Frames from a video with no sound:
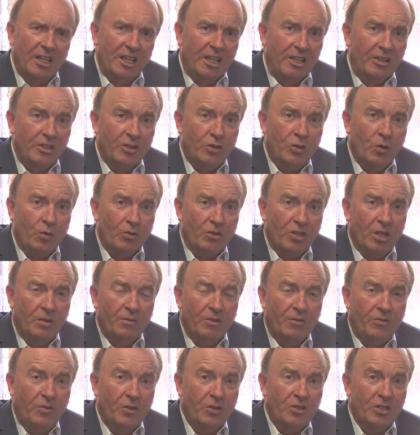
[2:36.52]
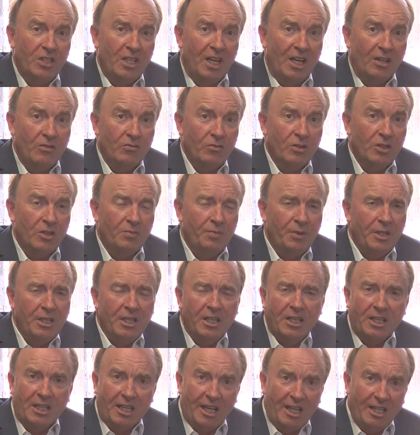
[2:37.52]
In the short term, the FTSE 100's been
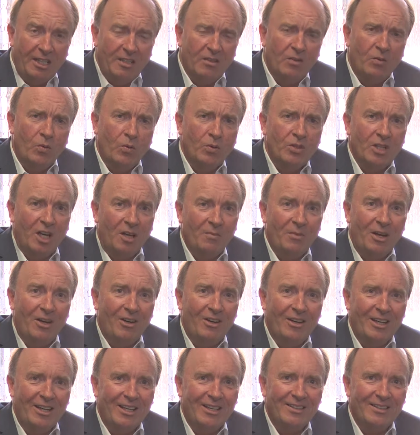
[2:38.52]
again at all-time high.